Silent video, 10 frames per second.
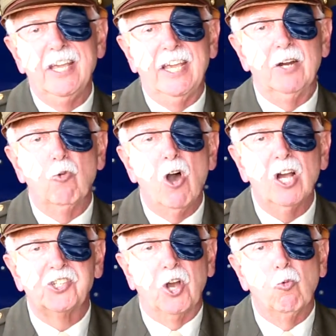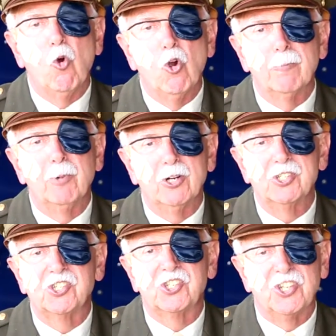and watch a
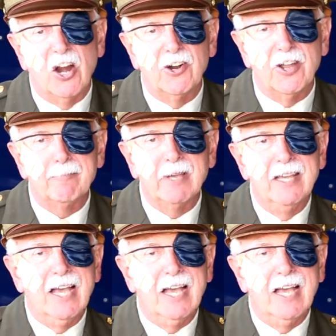warbird startup?